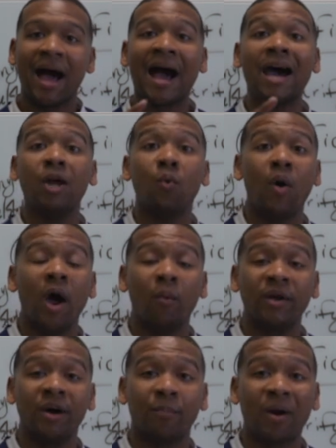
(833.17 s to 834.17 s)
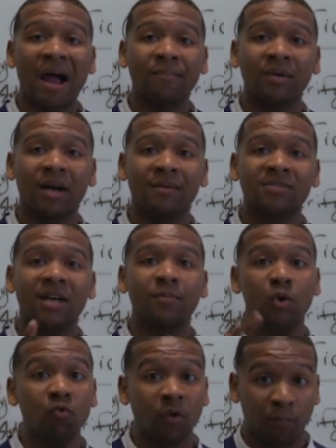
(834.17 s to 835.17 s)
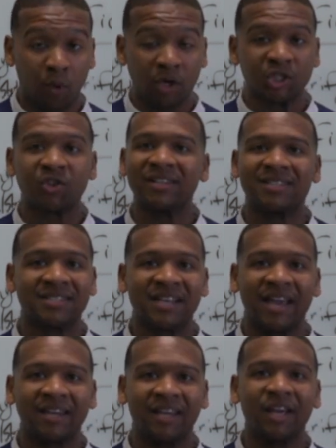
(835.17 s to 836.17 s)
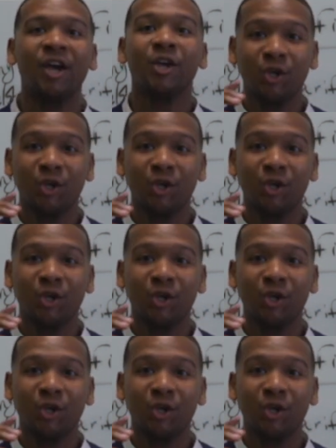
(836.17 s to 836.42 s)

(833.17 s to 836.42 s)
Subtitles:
I don't want when a problem comes up, you report straight to Sandy.